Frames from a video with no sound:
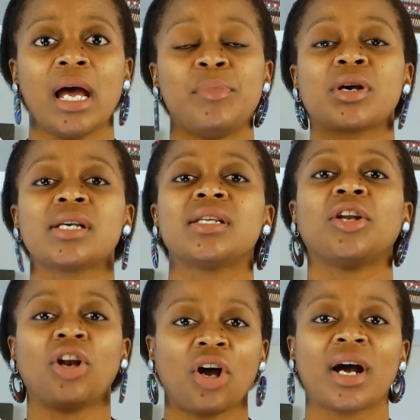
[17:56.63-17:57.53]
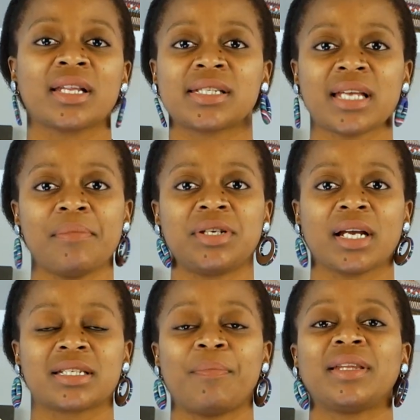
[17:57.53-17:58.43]
Because they're no longer the
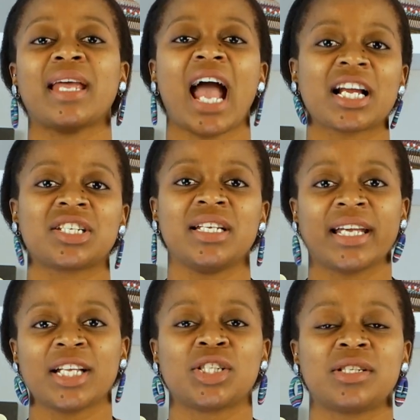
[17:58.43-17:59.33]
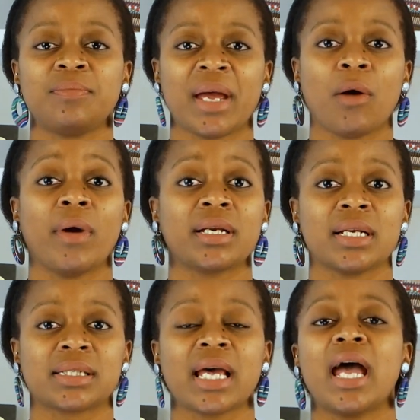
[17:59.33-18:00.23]
subject, but they actually get to bear
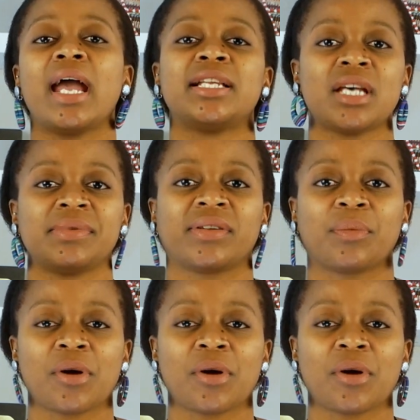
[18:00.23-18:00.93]
witness in terms of the